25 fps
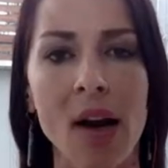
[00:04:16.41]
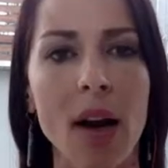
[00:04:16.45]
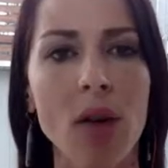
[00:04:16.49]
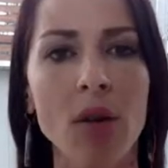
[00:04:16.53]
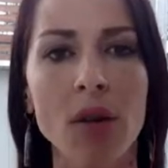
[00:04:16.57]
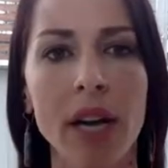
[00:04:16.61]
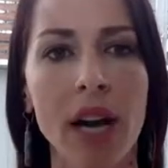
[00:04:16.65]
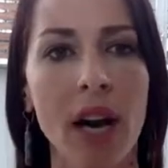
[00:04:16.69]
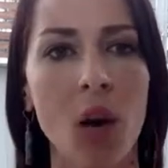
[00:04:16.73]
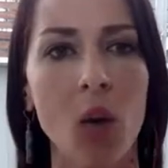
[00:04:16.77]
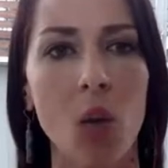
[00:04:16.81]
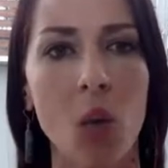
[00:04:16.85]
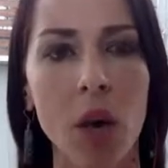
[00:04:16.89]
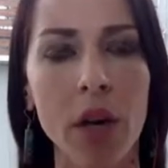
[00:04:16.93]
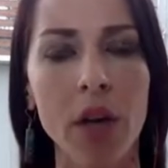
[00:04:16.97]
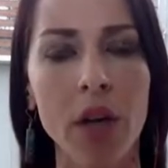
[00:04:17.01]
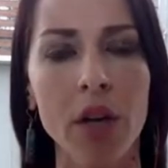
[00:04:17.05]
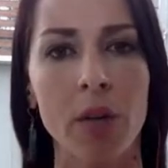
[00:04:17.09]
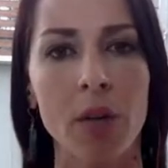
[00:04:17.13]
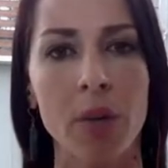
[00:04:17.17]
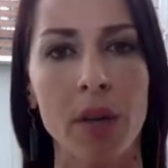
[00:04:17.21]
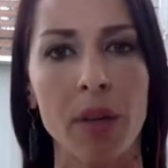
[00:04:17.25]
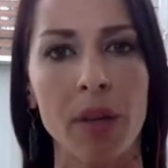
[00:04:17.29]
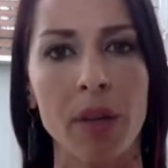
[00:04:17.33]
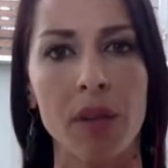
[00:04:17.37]
I don't care what
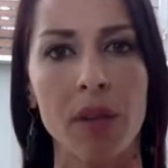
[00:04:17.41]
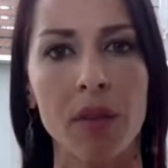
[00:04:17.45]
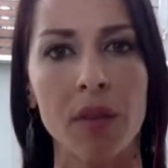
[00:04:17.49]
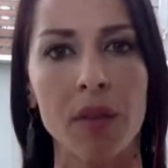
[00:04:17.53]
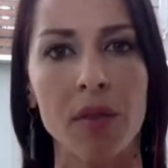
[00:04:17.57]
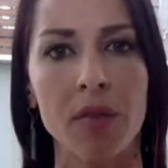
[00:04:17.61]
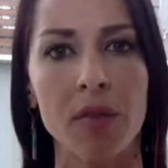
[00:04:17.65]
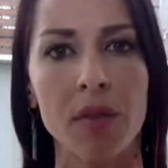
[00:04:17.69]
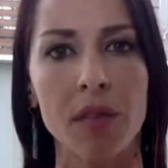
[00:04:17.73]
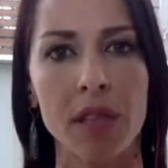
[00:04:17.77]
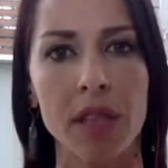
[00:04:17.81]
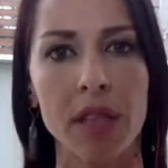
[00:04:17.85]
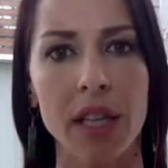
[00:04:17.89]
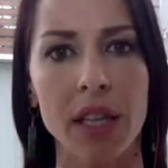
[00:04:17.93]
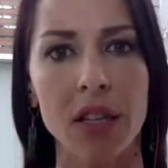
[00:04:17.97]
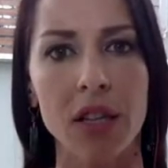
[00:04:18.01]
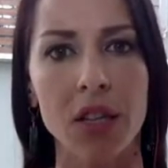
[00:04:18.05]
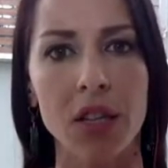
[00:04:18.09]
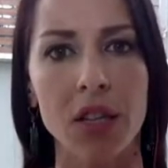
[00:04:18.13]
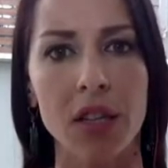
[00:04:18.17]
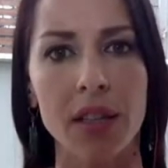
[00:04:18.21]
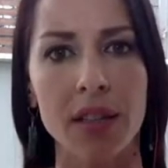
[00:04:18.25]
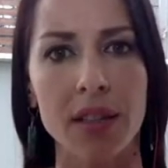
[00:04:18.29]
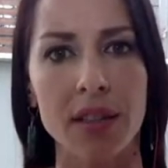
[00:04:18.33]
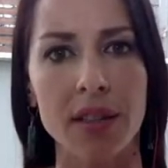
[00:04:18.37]
your political
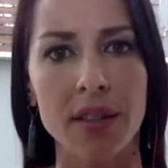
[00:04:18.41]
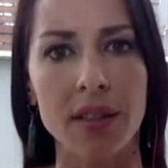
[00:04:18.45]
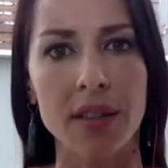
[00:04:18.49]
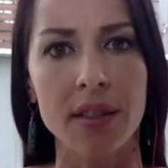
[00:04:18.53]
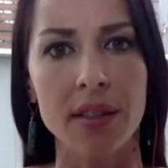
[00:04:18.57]
affiliation is.